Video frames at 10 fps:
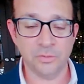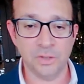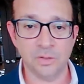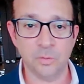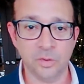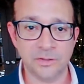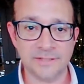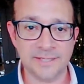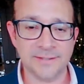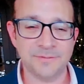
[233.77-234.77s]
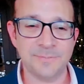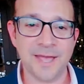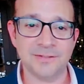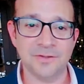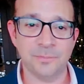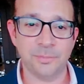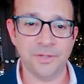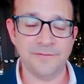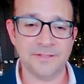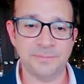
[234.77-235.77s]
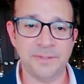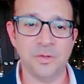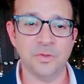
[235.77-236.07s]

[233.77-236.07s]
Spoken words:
We're taking this back to the previous peak,